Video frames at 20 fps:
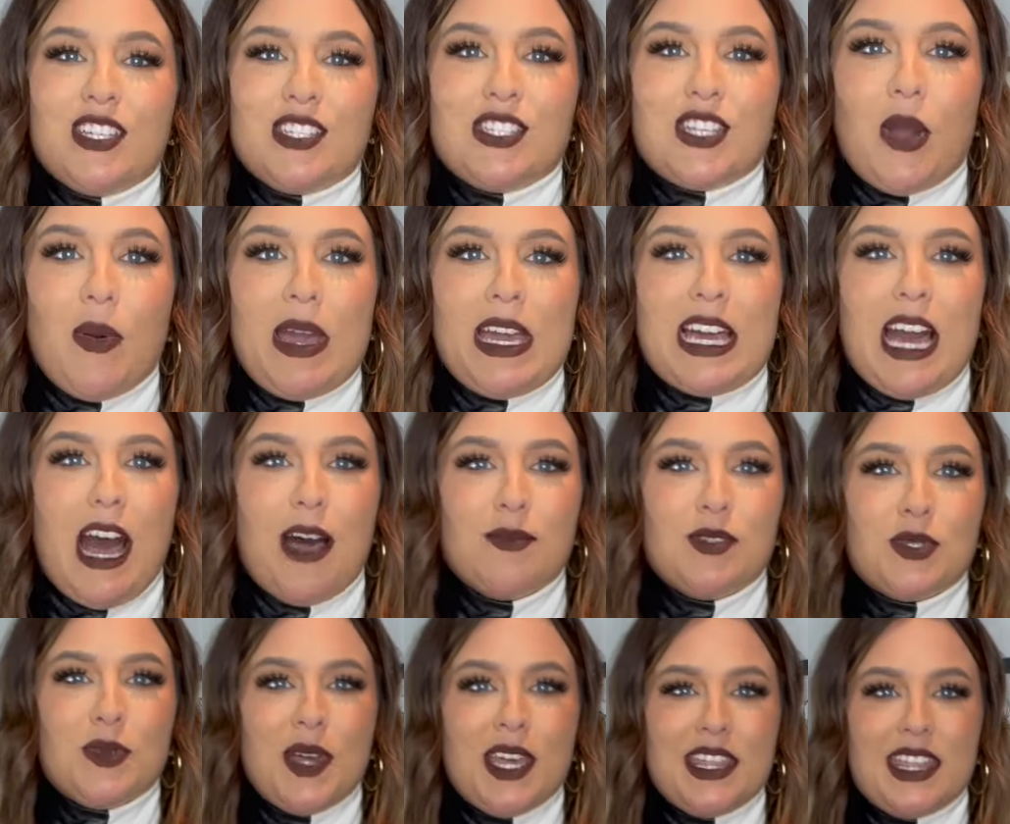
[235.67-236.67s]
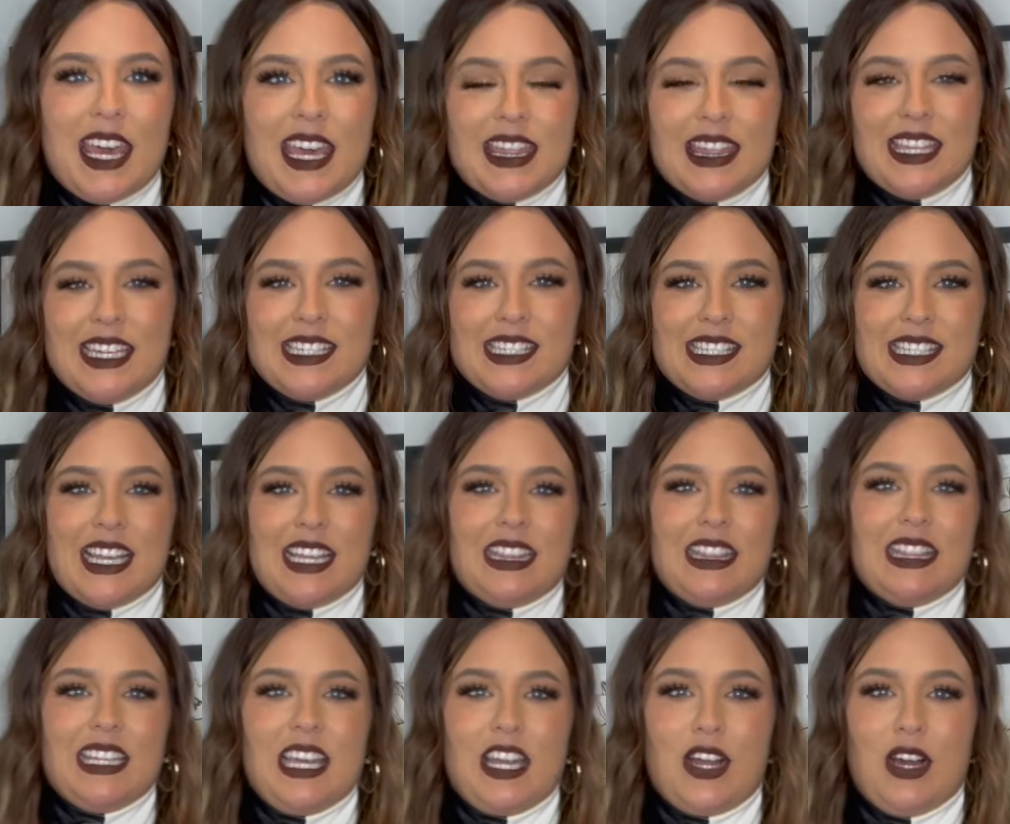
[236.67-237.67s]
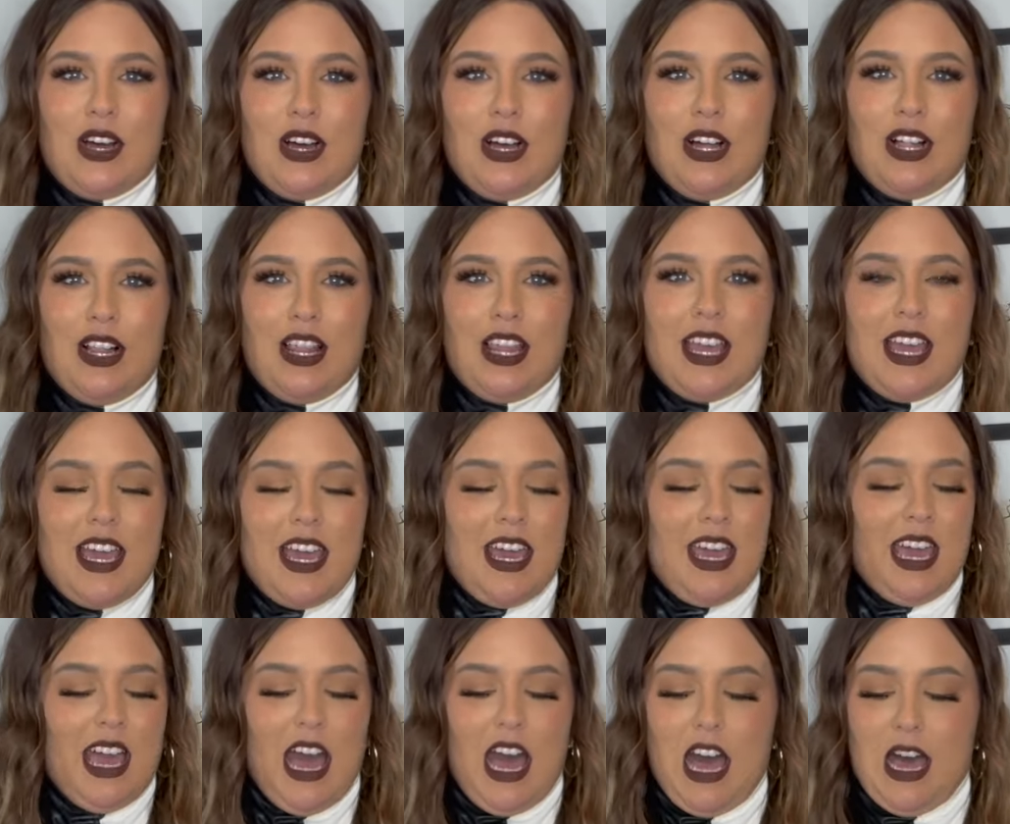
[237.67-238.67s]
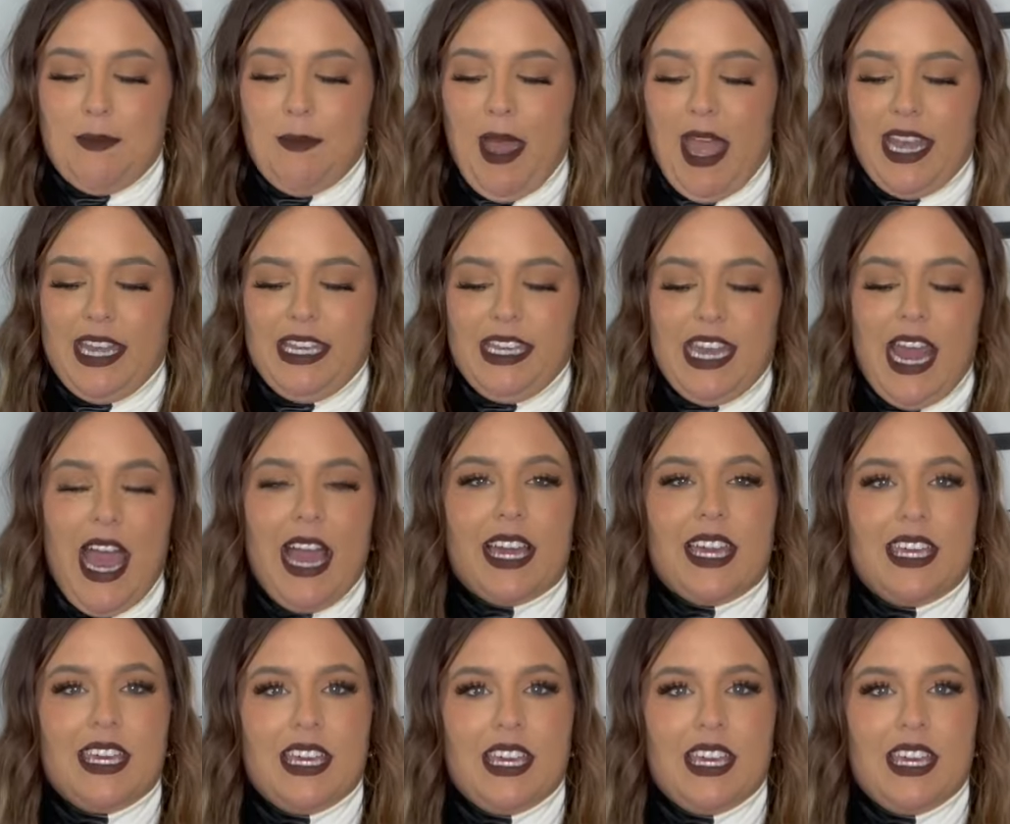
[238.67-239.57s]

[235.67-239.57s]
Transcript: So it comes with this little um, neck